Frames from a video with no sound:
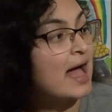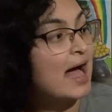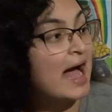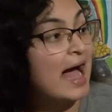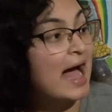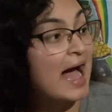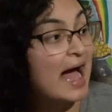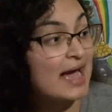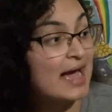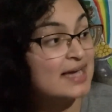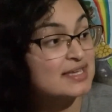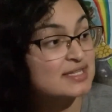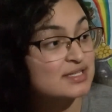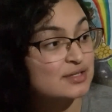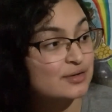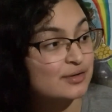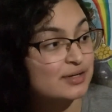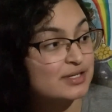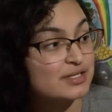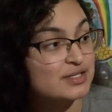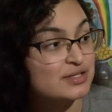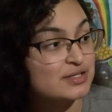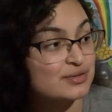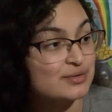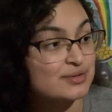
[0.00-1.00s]
Ice
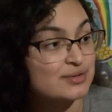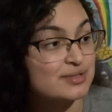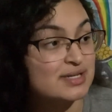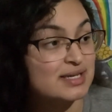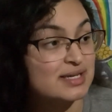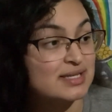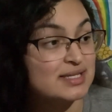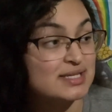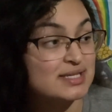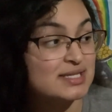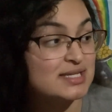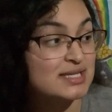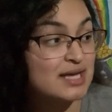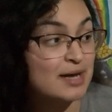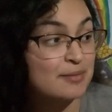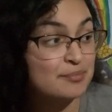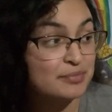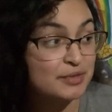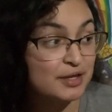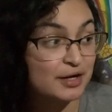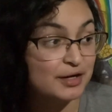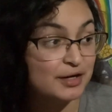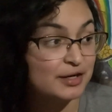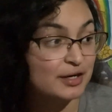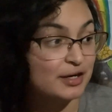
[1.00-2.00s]
crystals in some
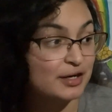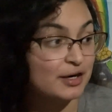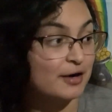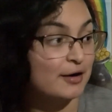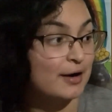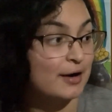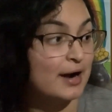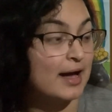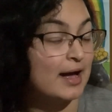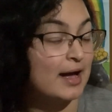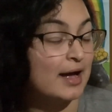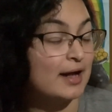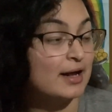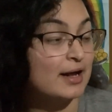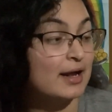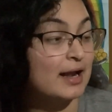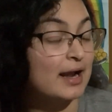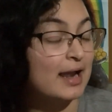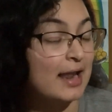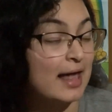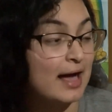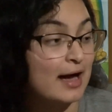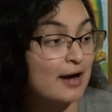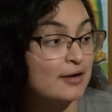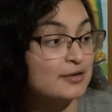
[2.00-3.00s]
thunder
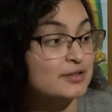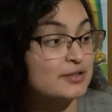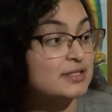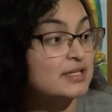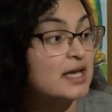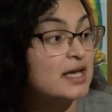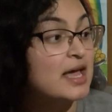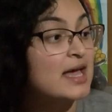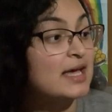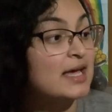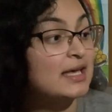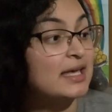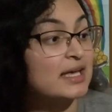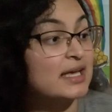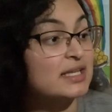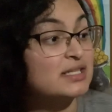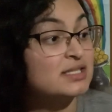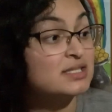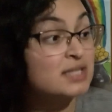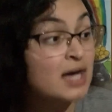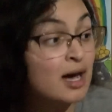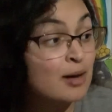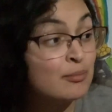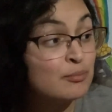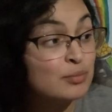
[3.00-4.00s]
clouds get
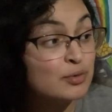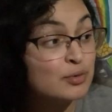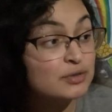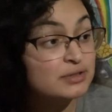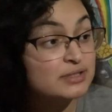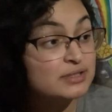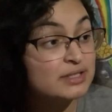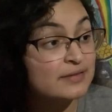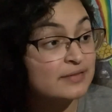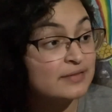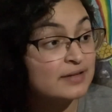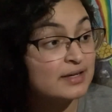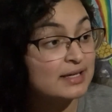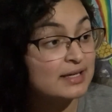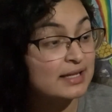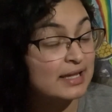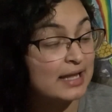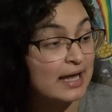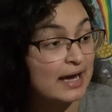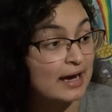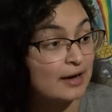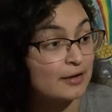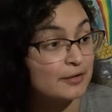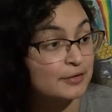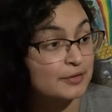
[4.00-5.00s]
tumbled in the
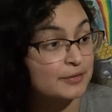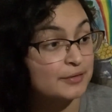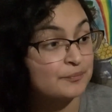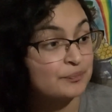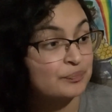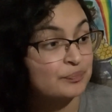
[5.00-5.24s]
cloud.